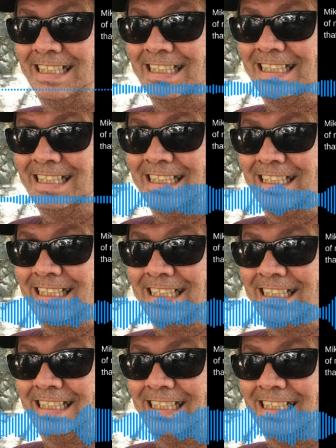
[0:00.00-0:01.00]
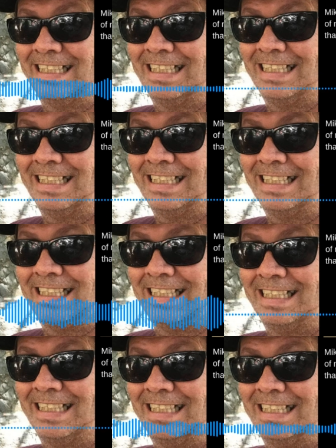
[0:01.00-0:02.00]
You said, hey, I have,
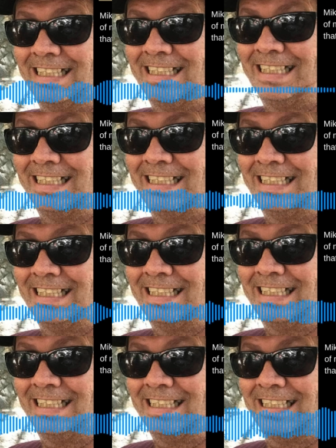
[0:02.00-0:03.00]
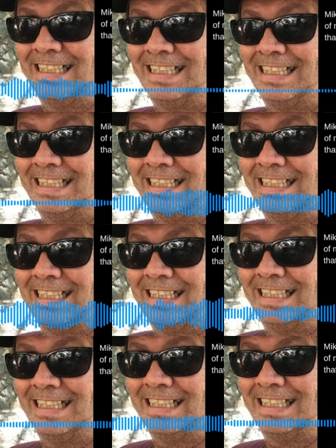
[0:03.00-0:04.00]
let's say it's marijuana. I have 3
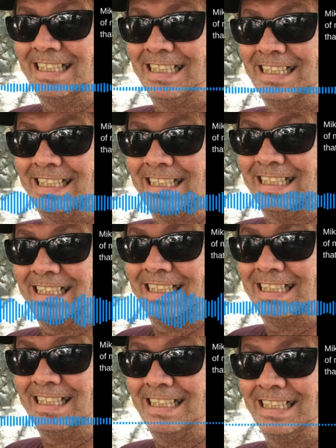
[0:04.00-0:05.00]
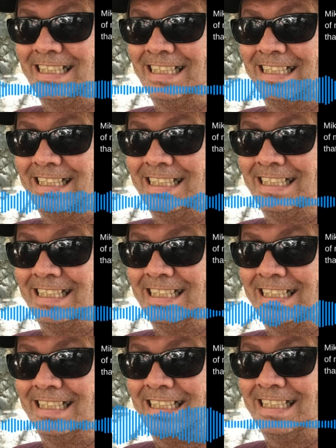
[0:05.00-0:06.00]
ounces of marijuana and you're only
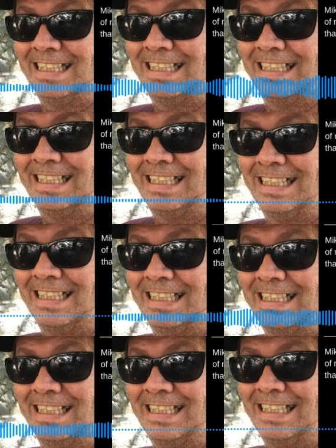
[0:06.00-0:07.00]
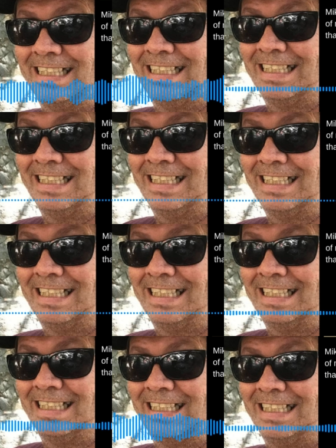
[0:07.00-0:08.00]
allowed to have 1. Well, here,
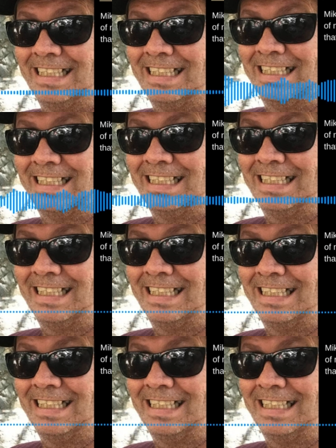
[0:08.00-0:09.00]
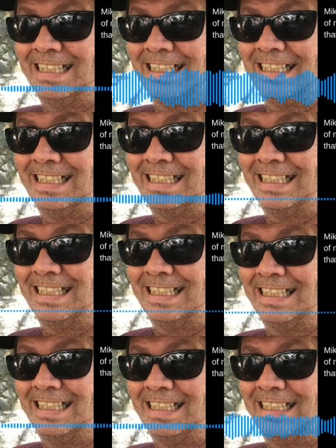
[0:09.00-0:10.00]
I'm taking 2, tossing it
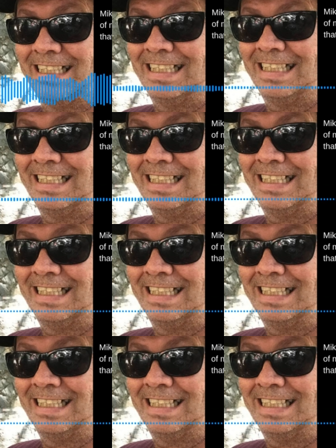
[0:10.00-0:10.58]
in the trash.